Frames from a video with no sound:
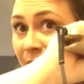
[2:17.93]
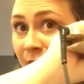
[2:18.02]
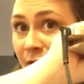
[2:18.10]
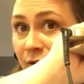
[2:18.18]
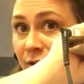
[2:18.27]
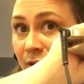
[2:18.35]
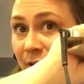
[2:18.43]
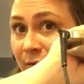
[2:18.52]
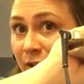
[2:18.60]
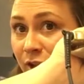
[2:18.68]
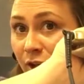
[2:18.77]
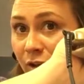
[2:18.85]
how you just have
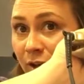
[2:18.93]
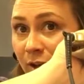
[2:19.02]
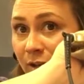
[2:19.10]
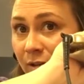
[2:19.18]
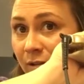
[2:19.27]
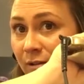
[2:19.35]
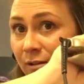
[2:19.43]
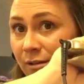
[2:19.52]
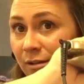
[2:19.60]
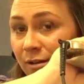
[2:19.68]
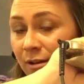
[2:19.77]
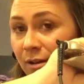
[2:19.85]
to turn it
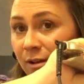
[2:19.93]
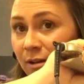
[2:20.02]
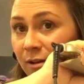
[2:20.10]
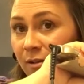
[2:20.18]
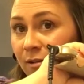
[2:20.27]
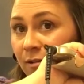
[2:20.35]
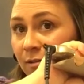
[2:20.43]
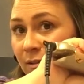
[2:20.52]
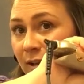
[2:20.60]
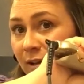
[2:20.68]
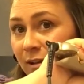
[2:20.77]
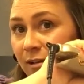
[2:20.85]

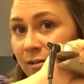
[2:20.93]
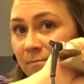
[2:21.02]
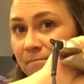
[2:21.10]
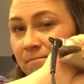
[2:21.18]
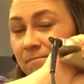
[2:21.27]
like a